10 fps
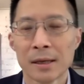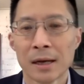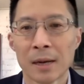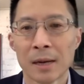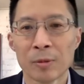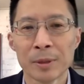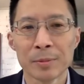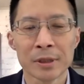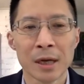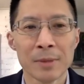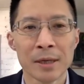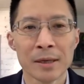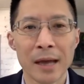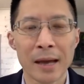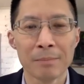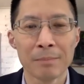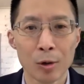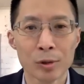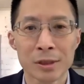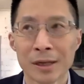Um, for people to come in and
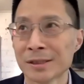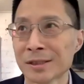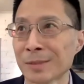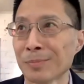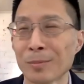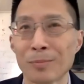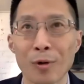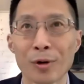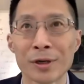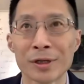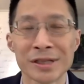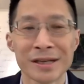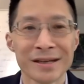post on simple boards